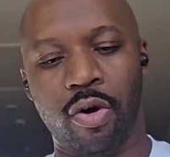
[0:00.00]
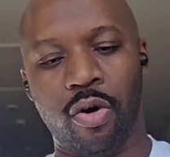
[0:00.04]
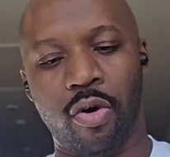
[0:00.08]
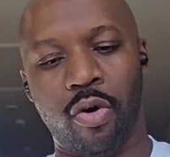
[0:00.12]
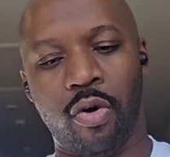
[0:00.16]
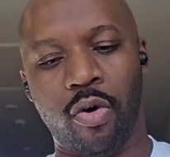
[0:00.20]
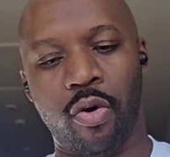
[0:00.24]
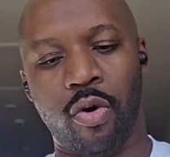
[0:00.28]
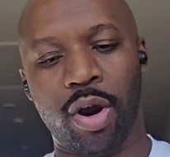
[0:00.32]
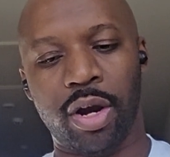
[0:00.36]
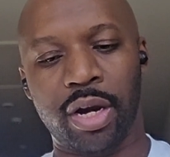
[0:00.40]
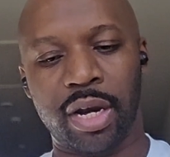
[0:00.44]

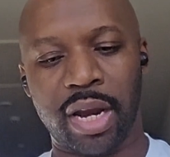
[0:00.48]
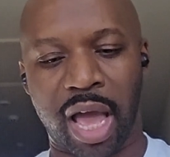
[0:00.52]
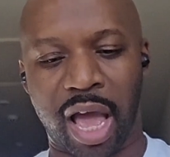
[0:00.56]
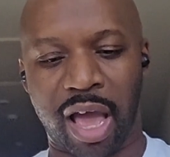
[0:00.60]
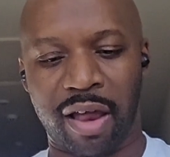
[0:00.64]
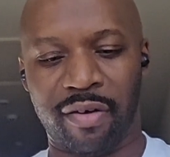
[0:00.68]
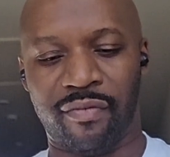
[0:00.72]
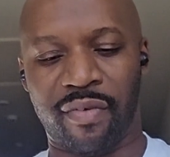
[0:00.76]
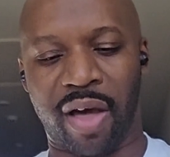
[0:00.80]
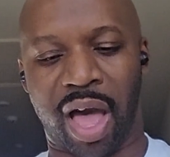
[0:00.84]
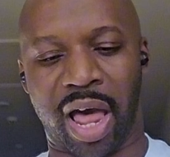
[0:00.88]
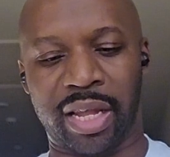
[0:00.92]
or
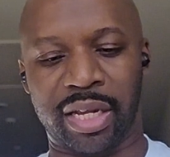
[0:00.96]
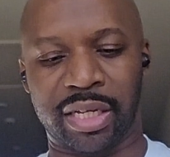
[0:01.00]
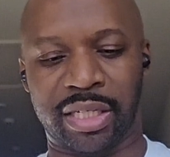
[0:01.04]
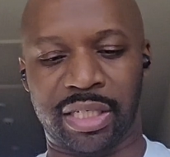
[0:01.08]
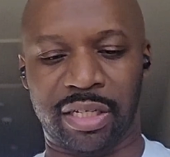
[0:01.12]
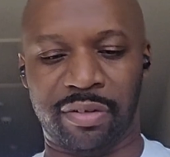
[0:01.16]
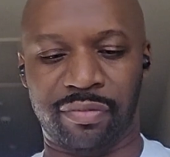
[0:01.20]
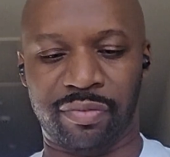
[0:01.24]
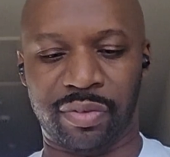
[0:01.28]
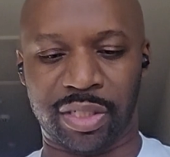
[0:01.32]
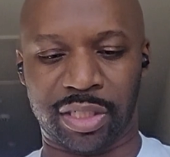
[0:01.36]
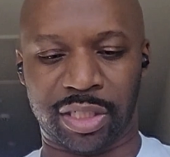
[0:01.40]
non-violent
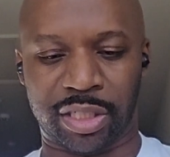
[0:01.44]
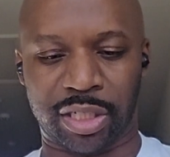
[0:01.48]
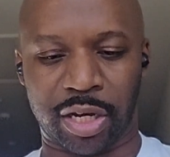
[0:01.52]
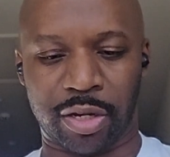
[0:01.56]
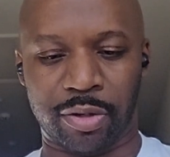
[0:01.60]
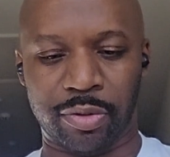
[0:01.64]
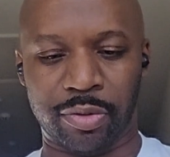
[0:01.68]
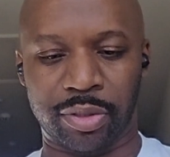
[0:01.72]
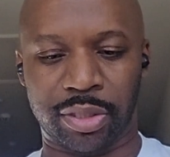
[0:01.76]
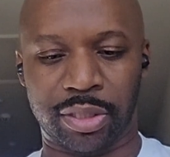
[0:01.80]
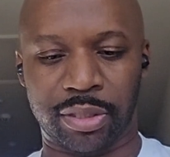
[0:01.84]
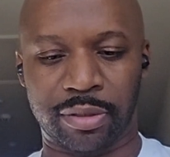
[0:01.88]
TV
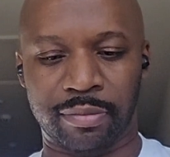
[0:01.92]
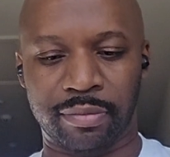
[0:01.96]
shows.